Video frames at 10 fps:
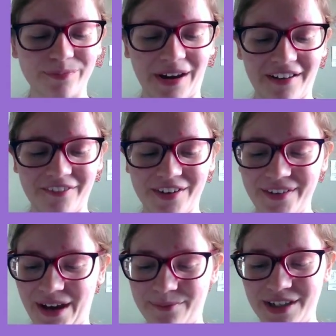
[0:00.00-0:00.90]
Power,
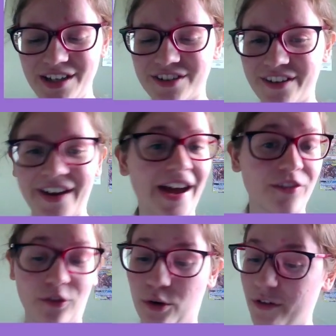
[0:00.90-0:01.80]
Amnesia, and
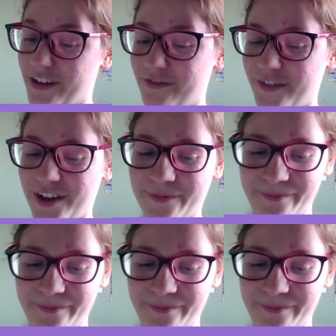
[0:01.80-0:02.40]
Aura Sphere.